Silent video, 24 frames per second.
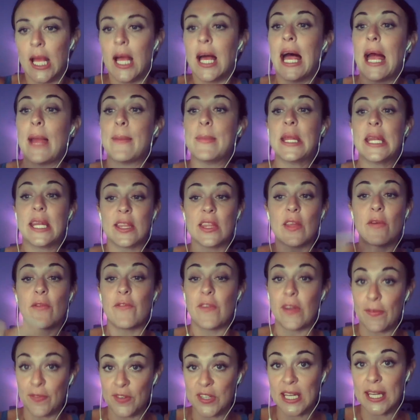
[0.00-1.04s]
I mean, in the
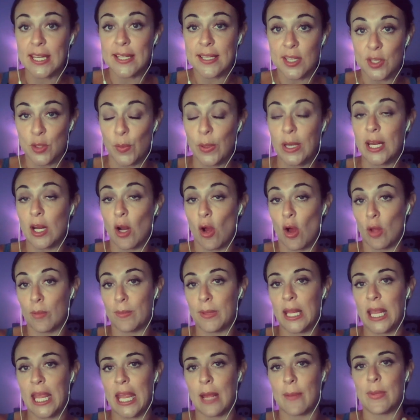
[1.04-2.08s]
50s is when it all
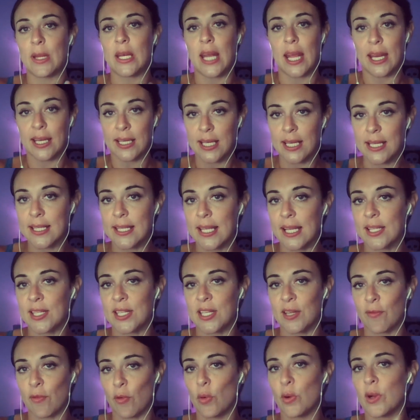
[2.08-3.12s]
began, but
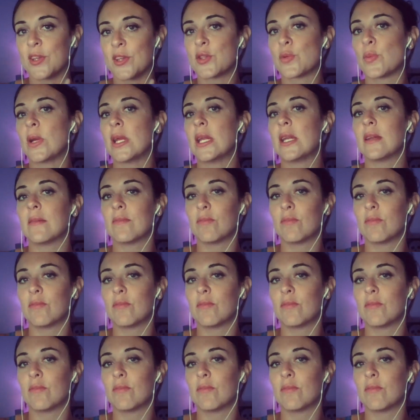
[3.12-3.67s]
1964 is when